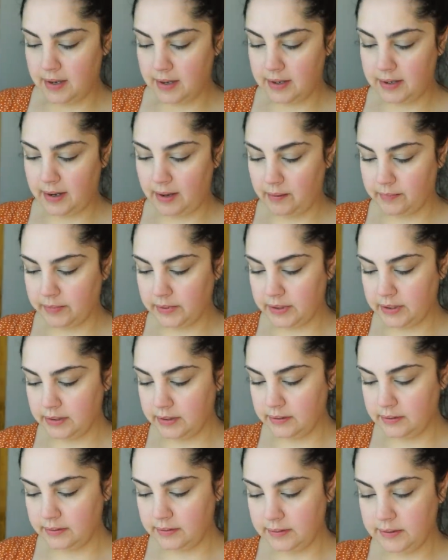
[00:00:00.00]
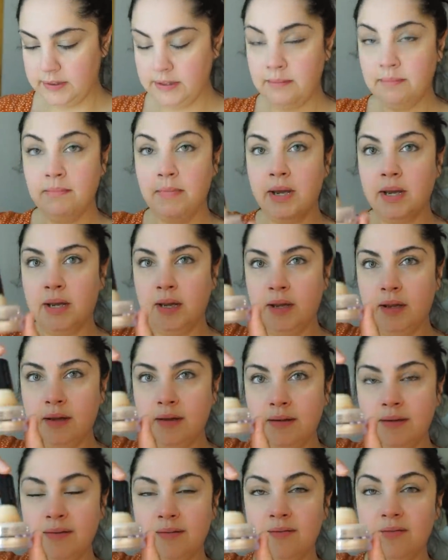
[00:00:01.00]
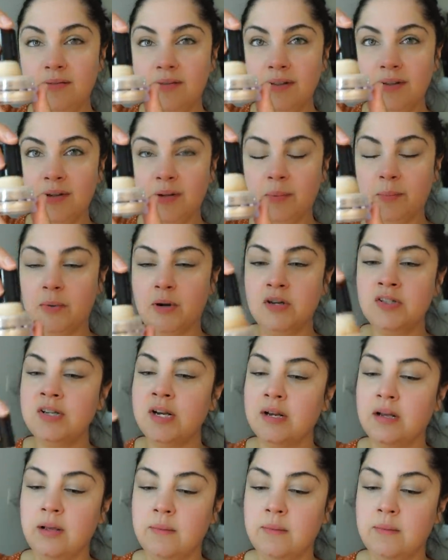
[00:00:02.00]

And now I'm going to dip my little brush that it